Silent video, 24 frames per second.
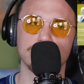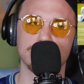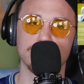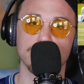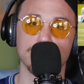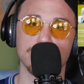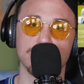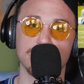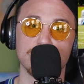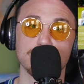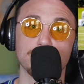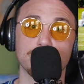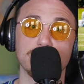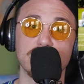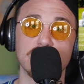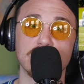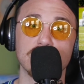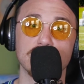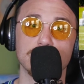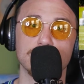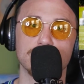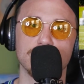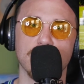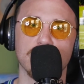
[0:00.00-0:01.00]
just
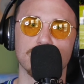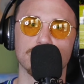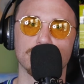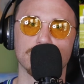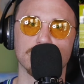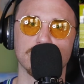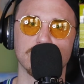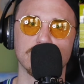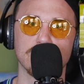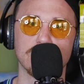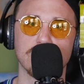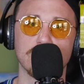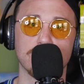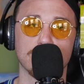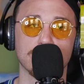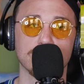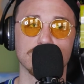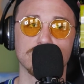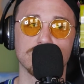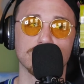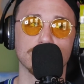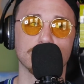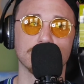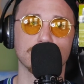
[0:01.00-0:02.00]
speed generally, and
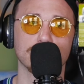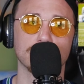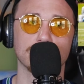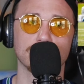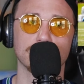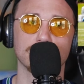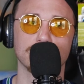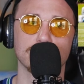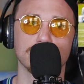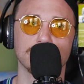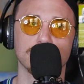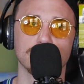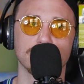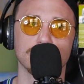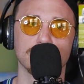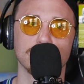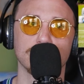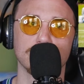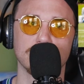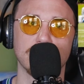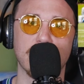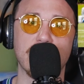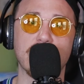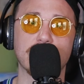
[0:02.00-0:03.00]
also
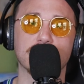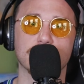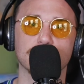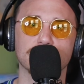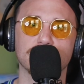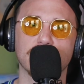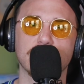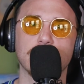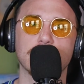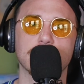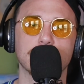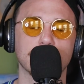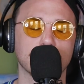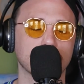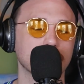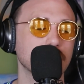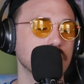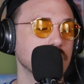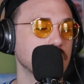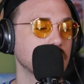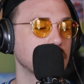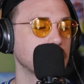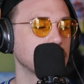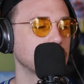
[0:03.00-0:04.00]
lack of
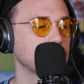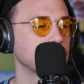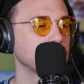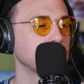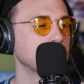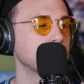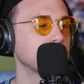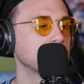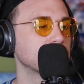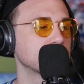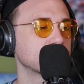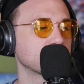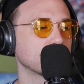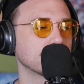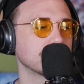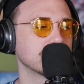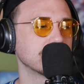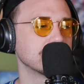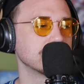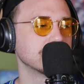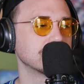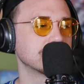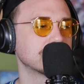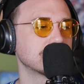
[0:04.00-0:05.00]
hitting. So
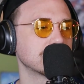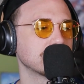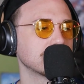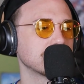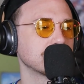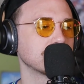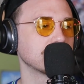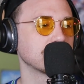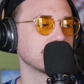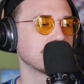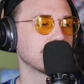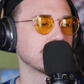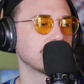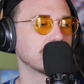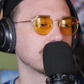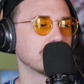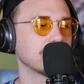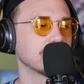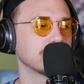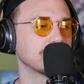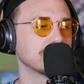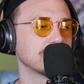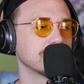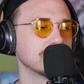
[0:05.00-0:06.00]
these
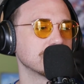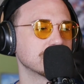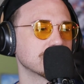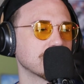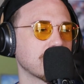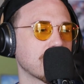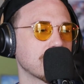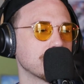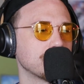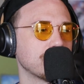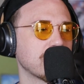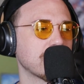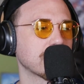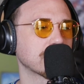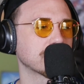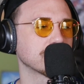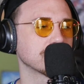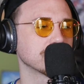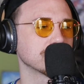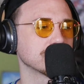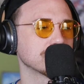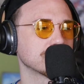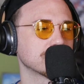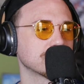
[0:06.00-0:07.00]

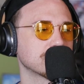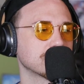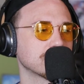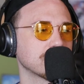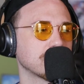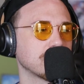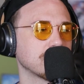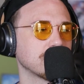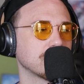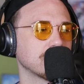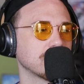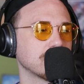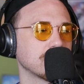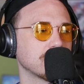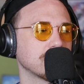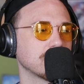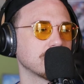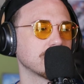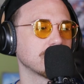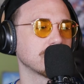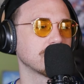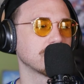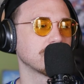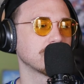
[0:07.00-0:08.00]
linebackers
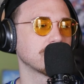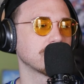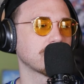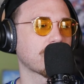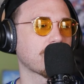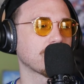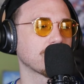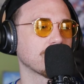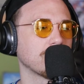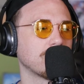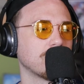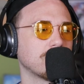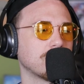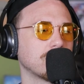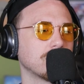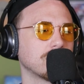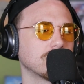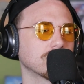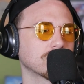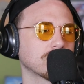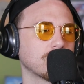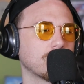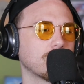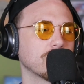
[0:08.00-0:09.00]
are
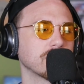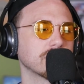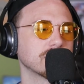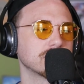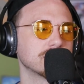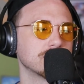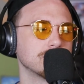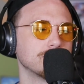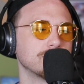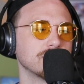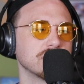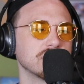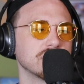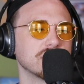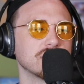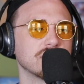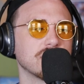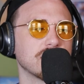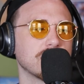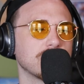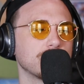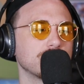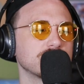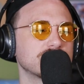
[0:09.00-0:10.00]
all going to
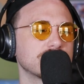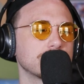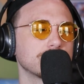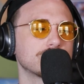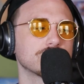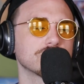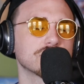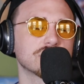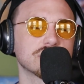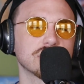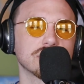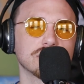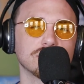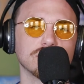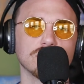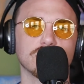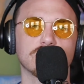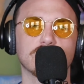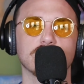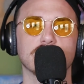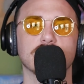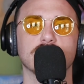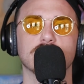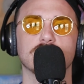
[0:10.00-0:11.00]
be, and it was interesting
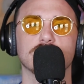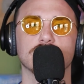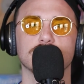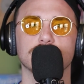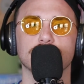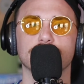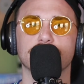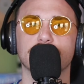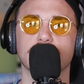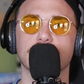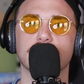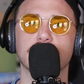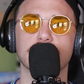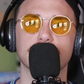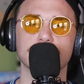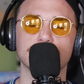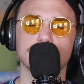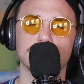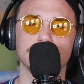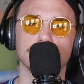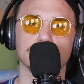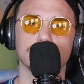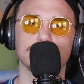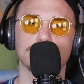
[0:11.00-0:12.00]
looking
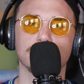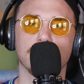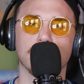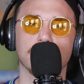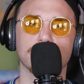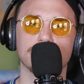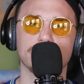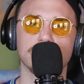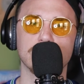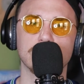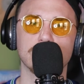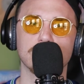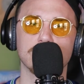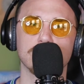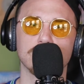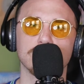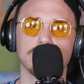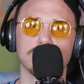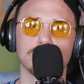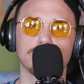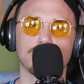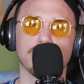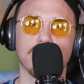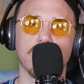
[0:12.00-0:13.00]
at some of
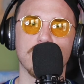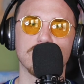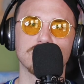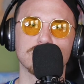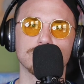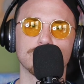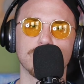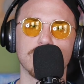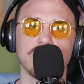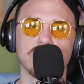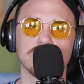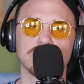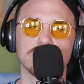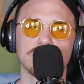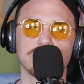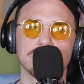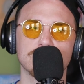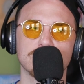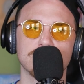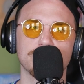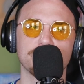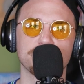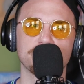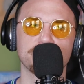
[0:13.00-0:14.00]
the prospects.
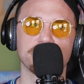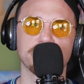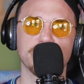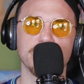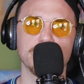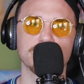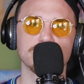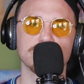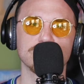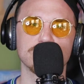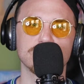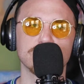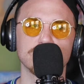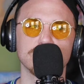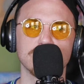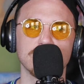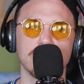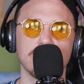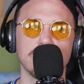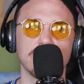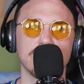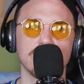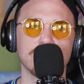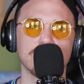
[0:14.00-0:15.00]
There's
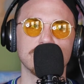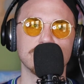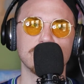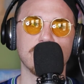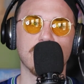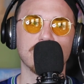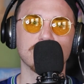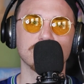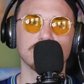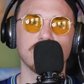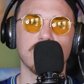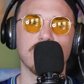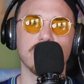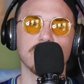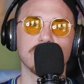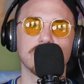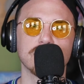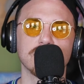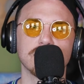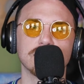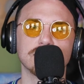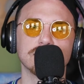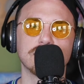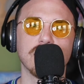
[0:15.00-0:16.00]
not a
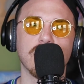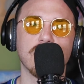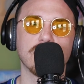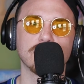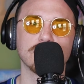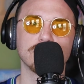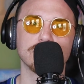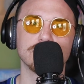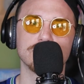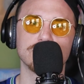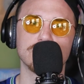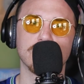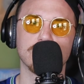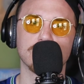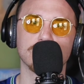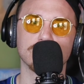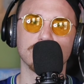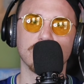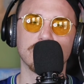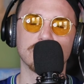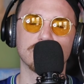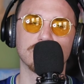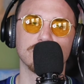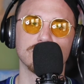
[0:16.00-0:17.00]
lot in college that
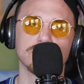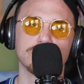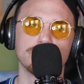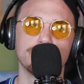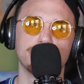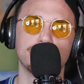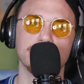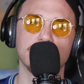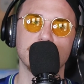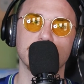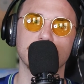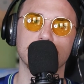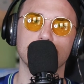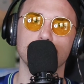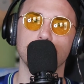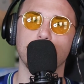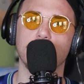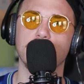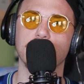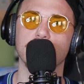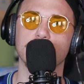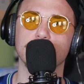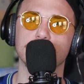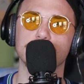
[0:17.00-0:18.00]
are like those big
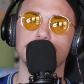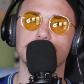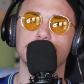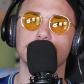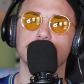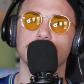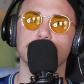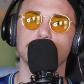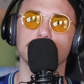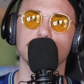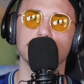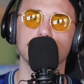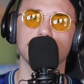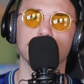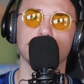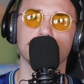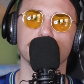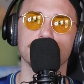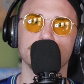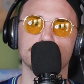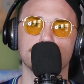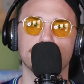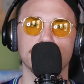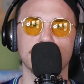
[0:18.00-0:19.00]
Mikes,
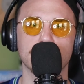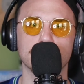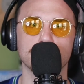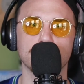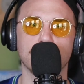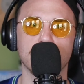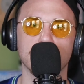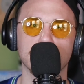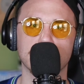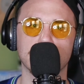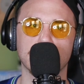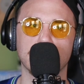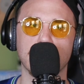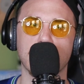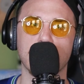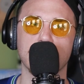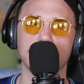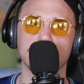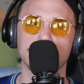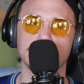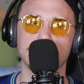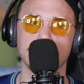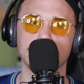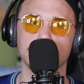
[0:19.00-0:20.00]
those big Mike
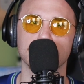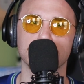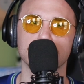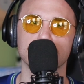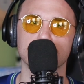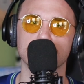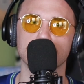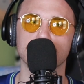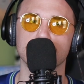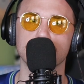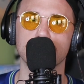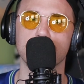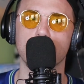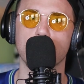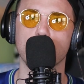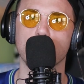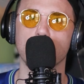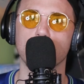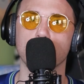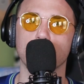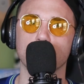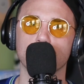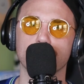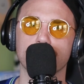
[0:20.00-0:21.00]
guys that you just
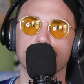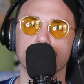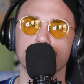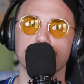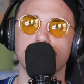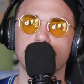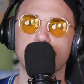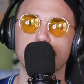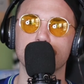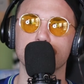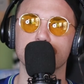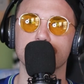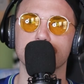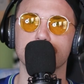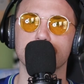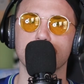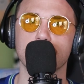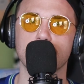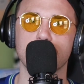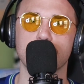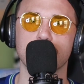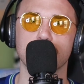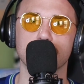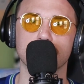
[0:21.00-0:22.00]
know their
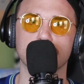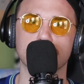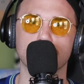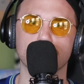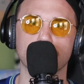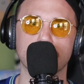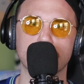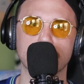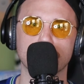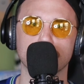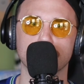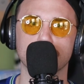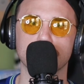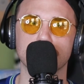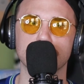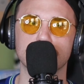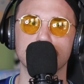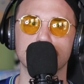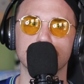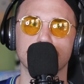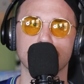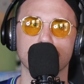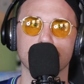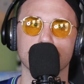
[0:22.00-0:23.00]
names, the Ray
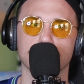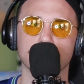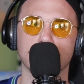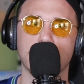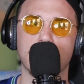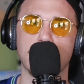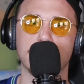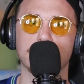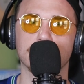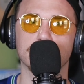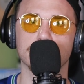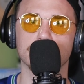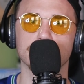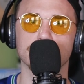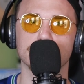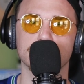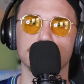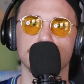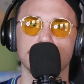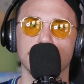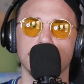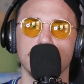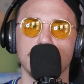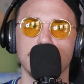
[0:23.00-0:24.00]
Lewis, the
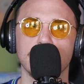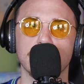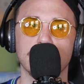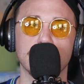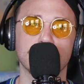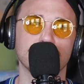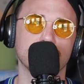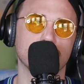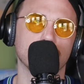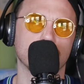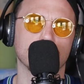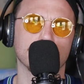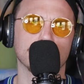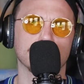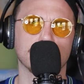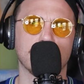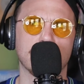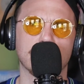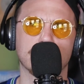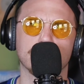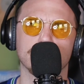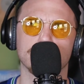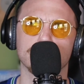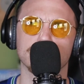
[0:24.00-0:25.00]
Urlachers, even though
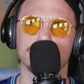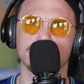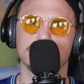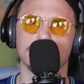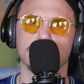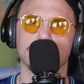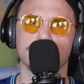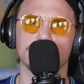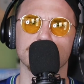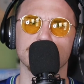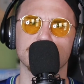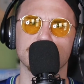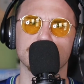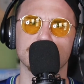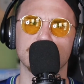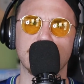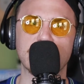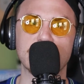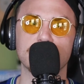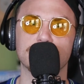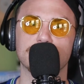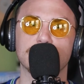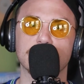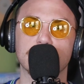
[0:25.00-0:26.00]
Urlacher was sort of a
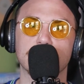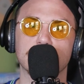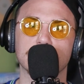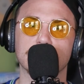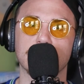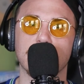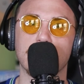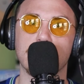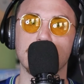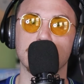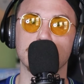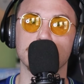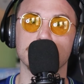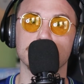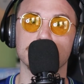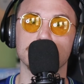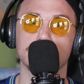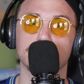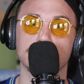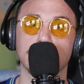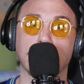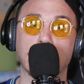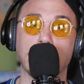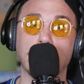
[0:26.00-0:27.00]
safety in
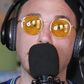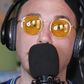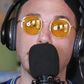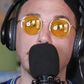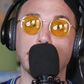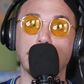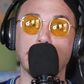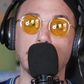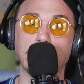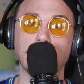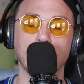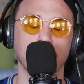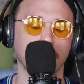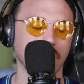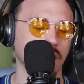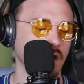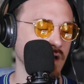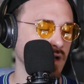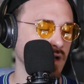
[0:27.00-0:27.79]
college. But